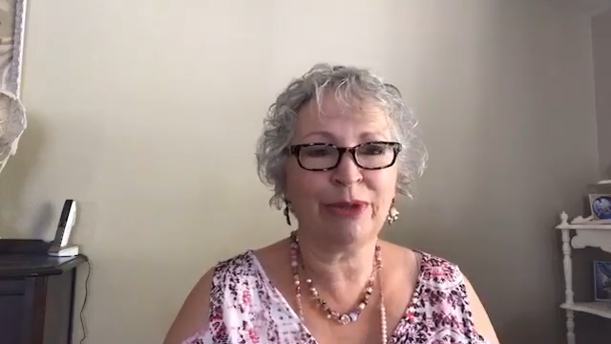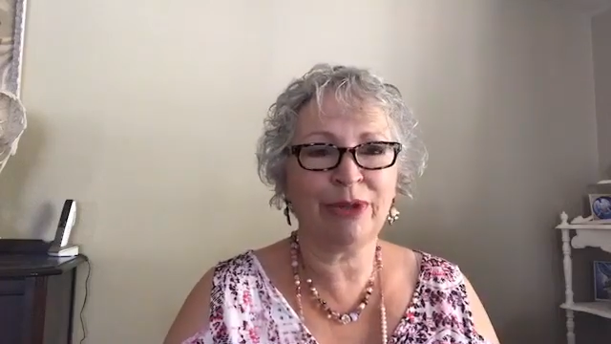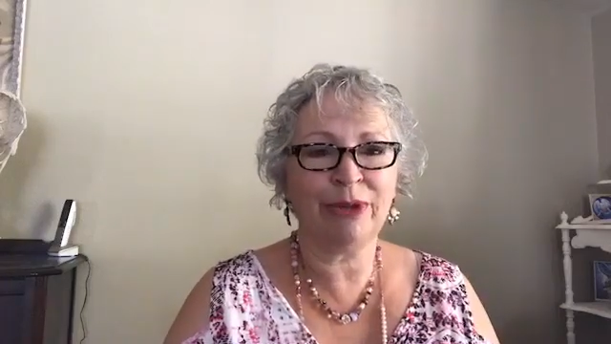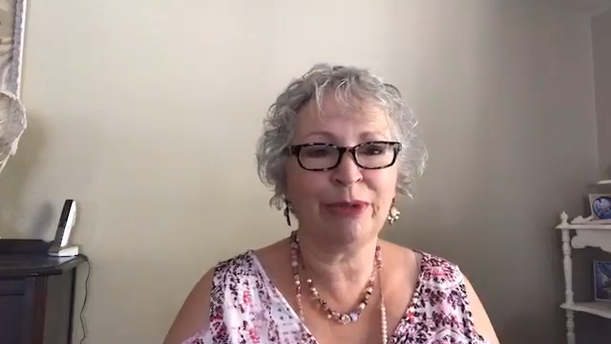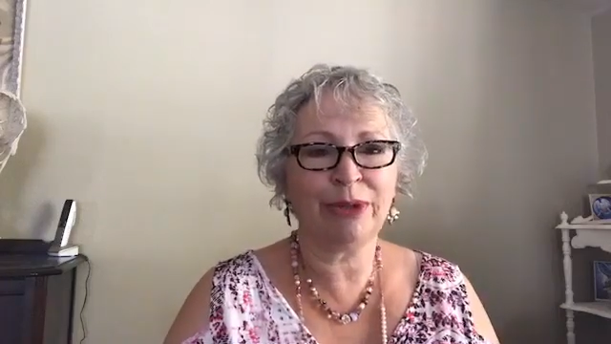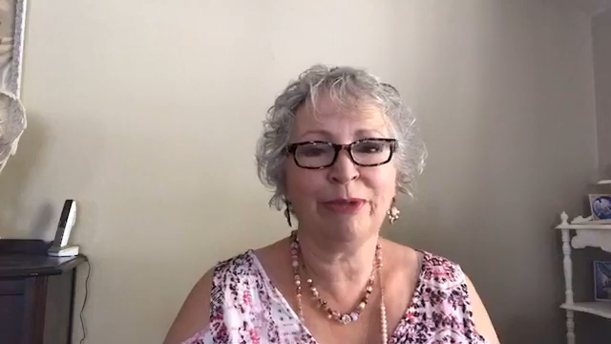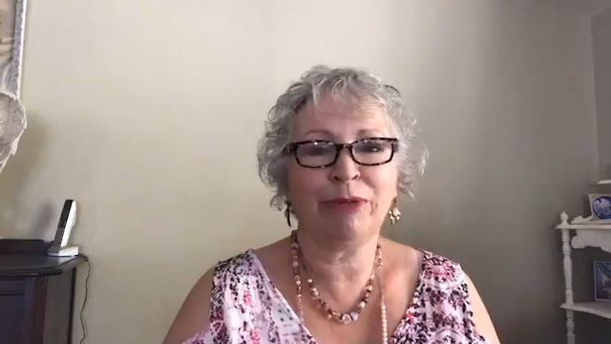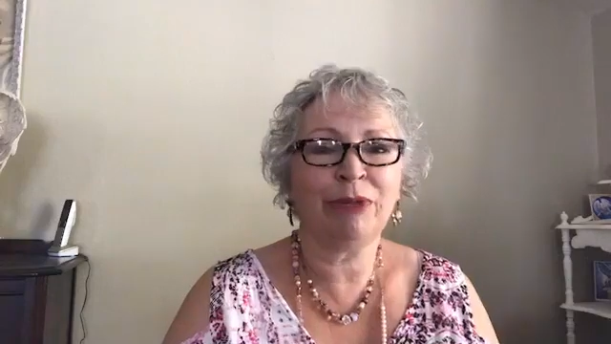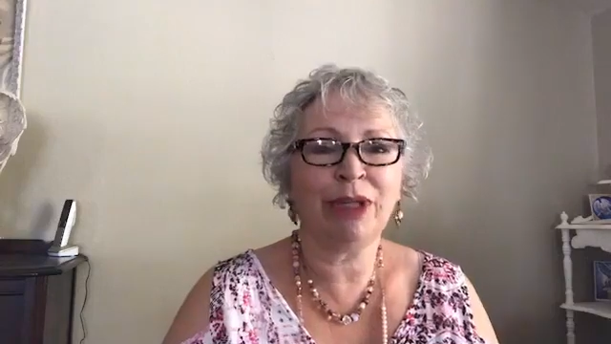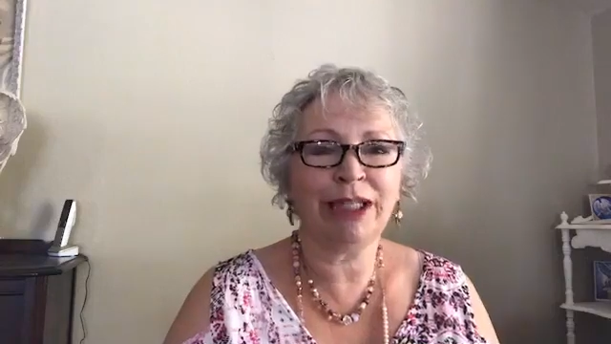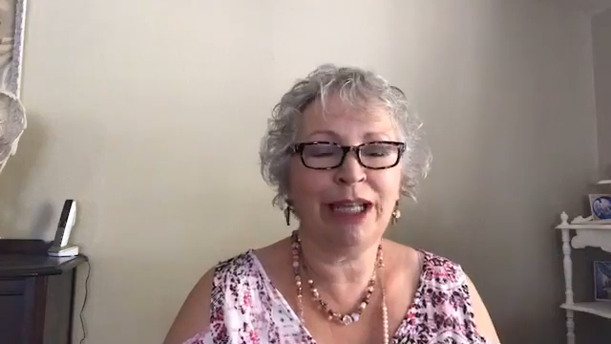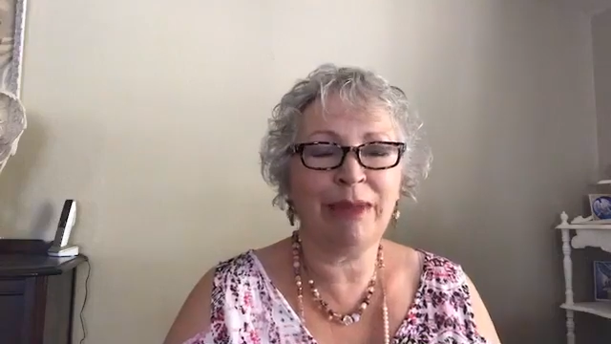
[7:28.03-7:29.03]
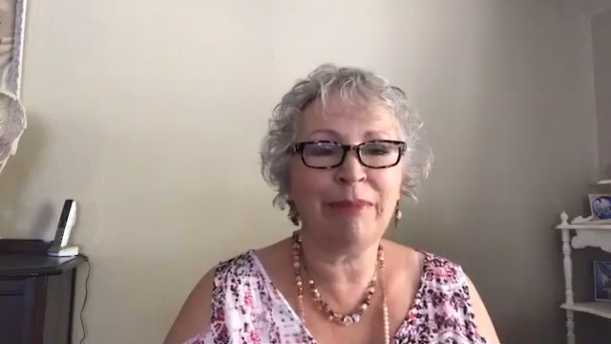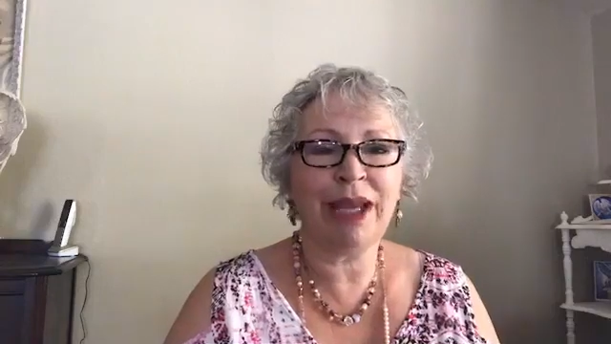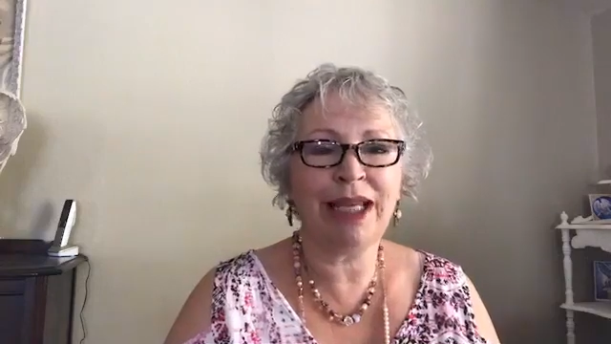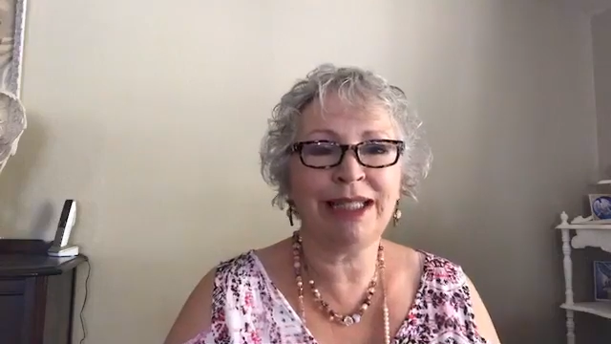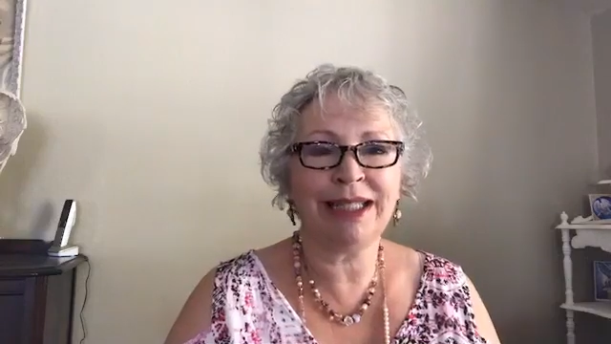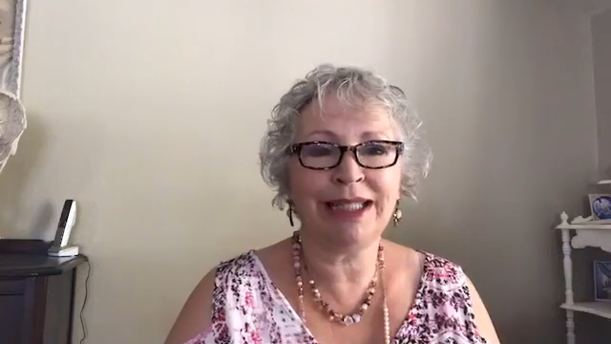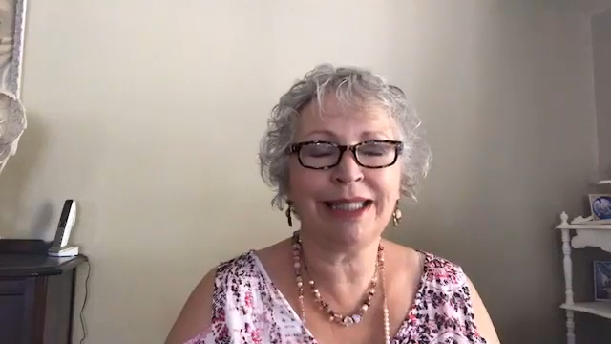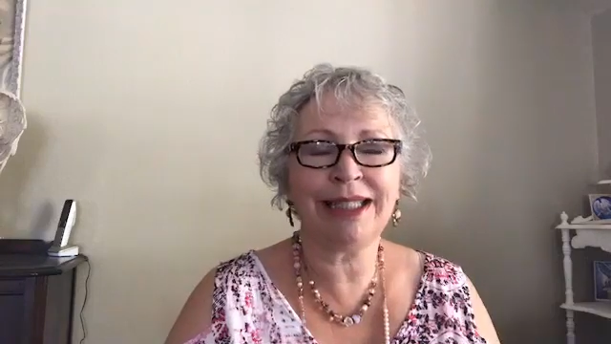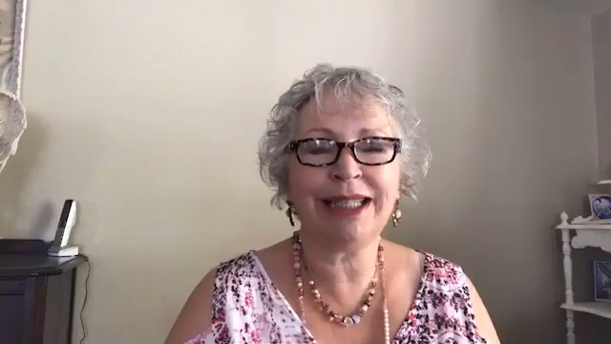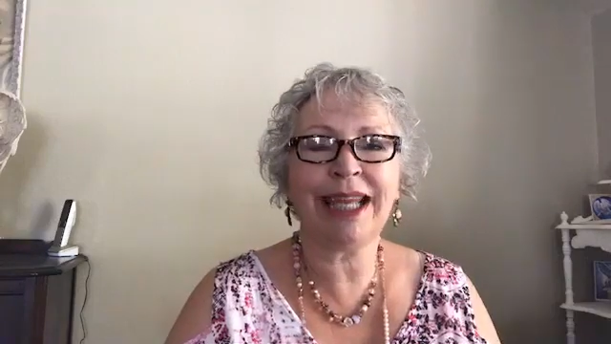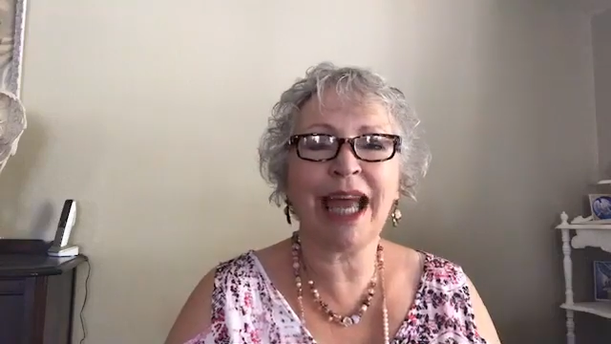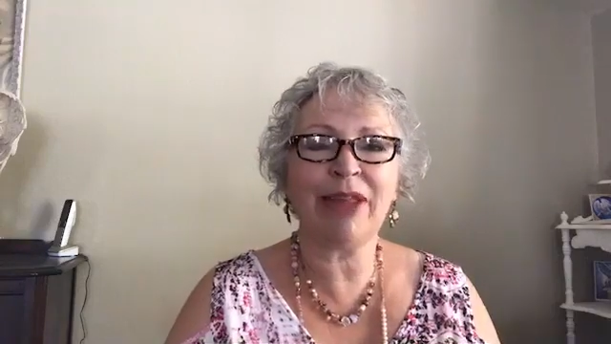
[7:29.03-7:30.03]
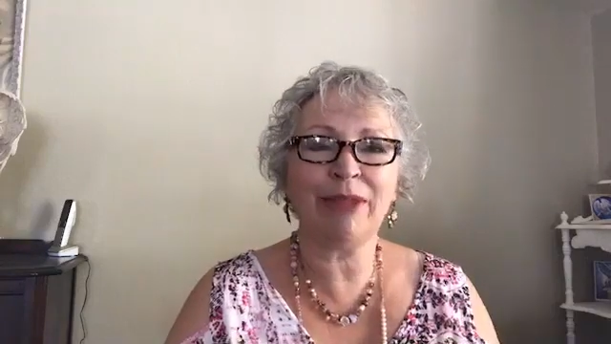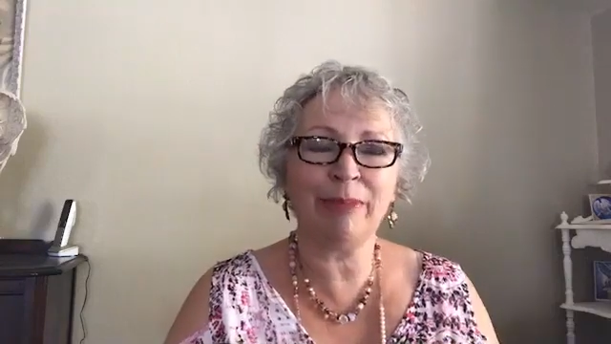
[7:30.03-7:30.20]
it was really amazing to see how the